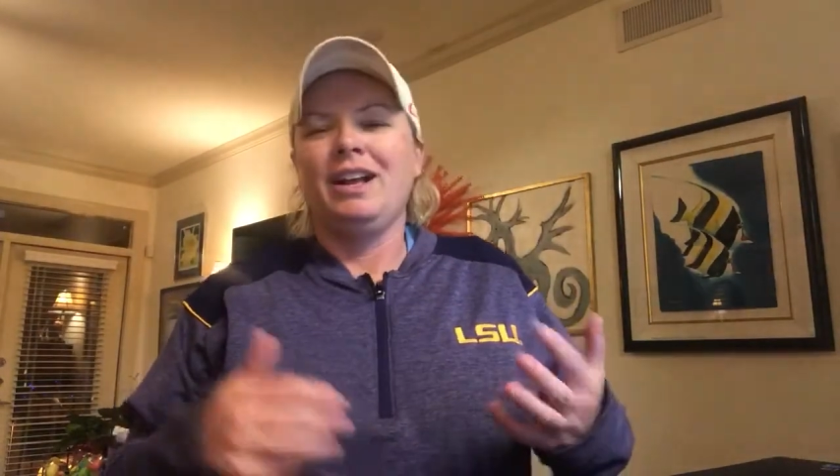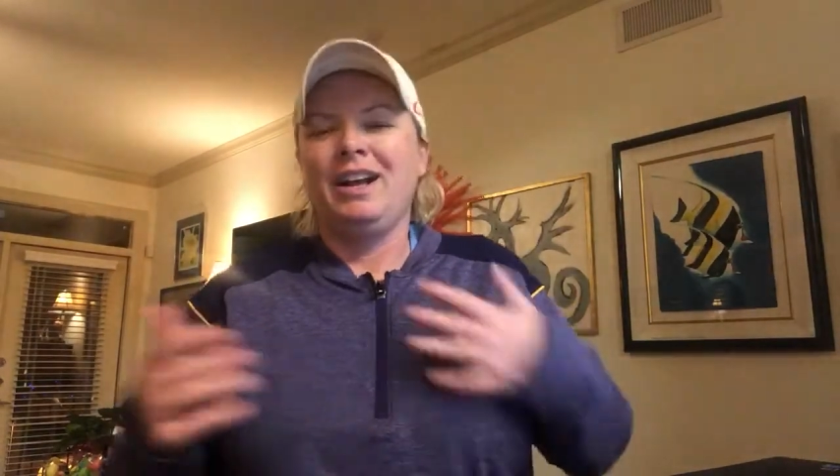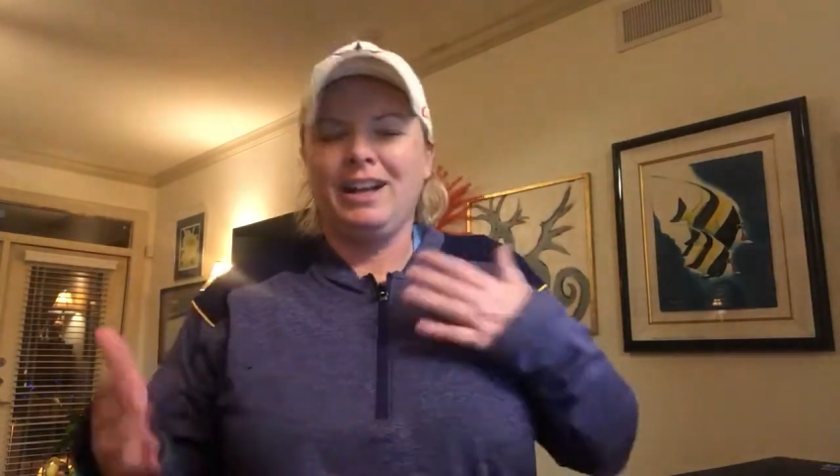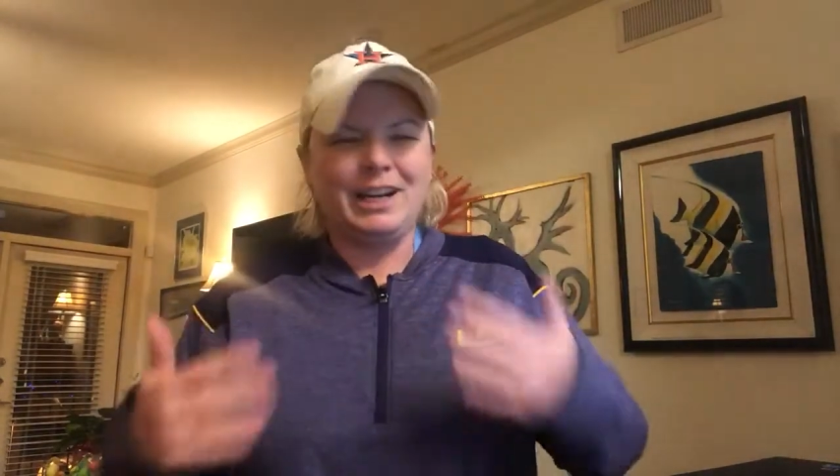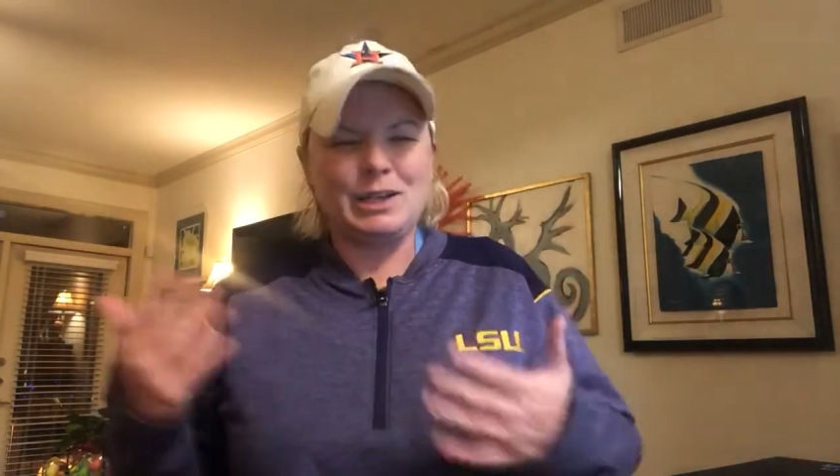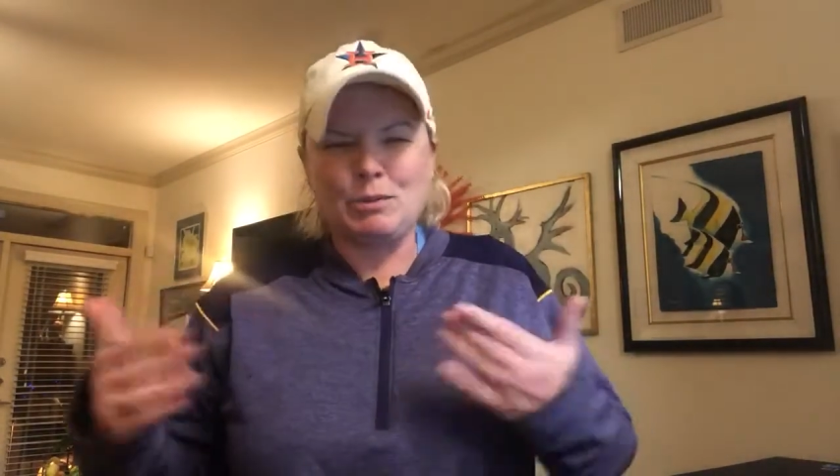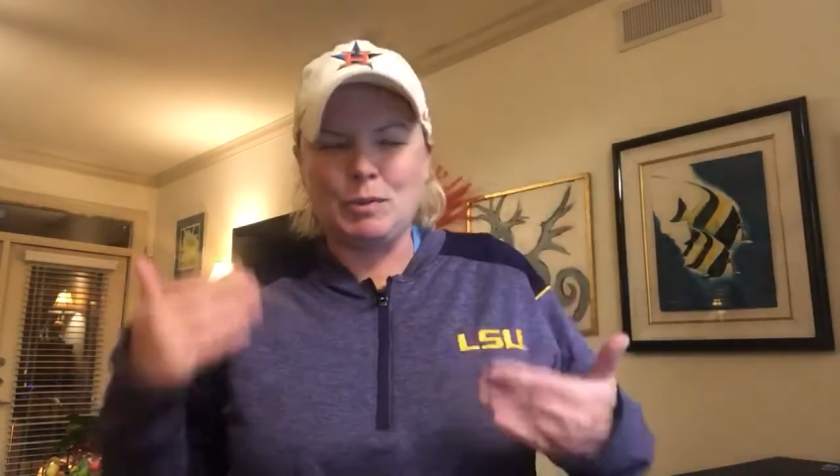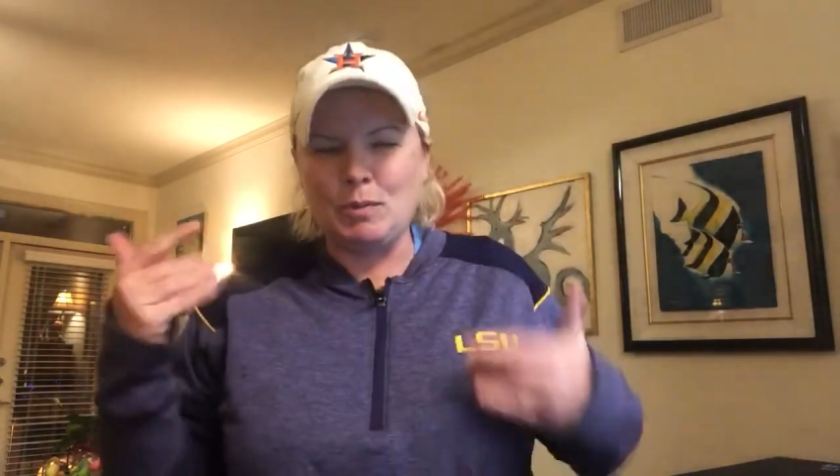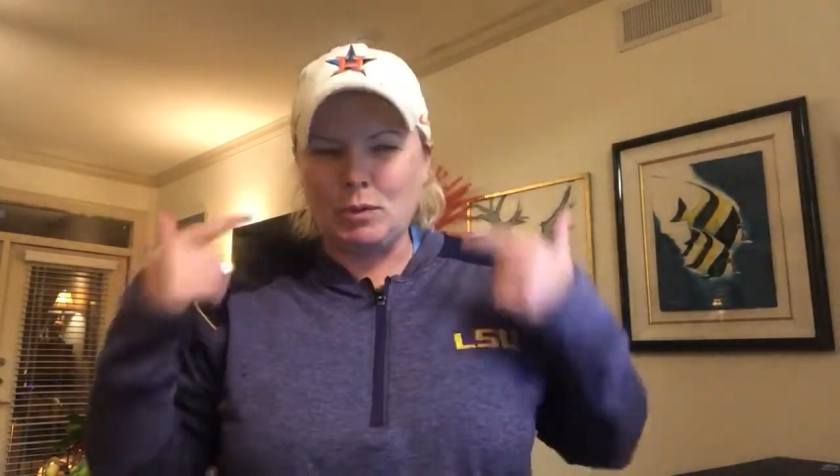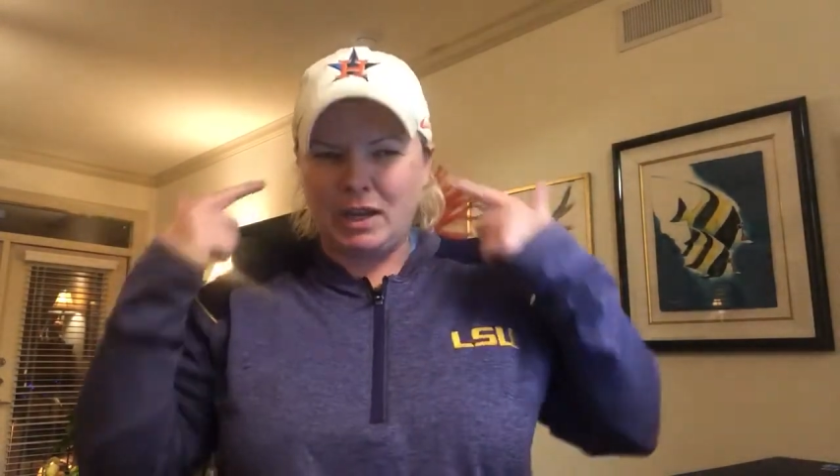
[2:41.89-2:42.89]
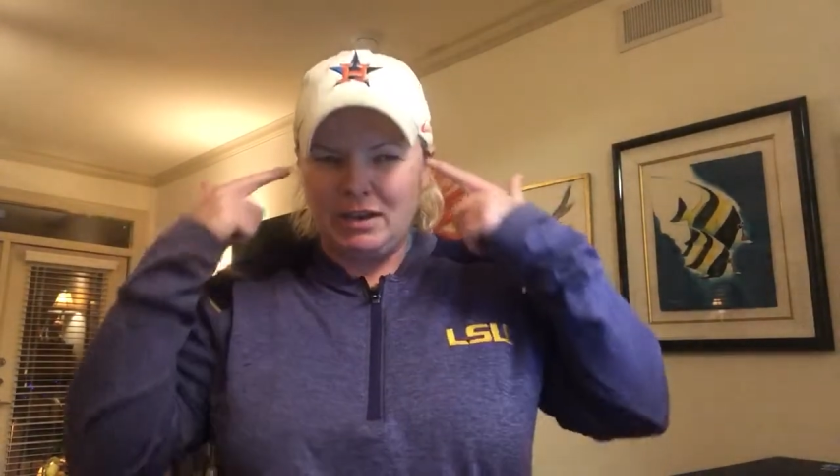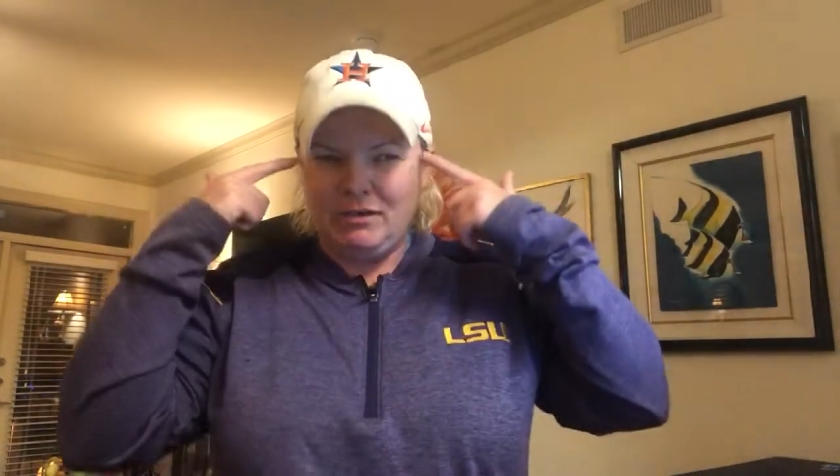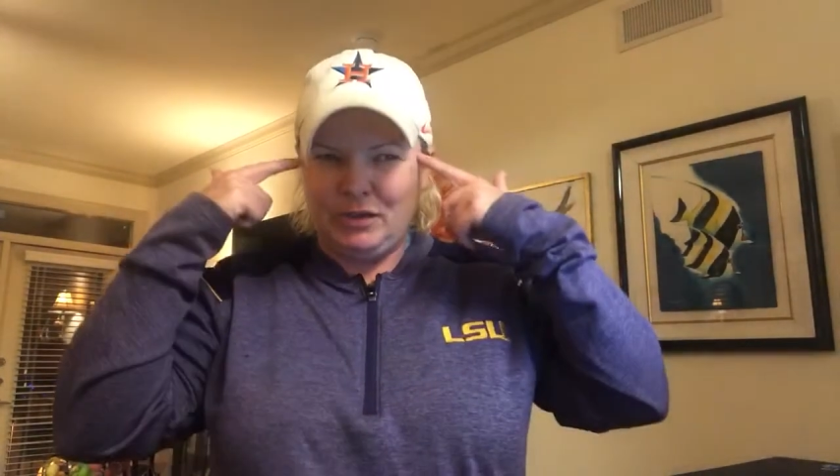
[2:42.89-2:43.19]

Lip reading: a lot of times people can't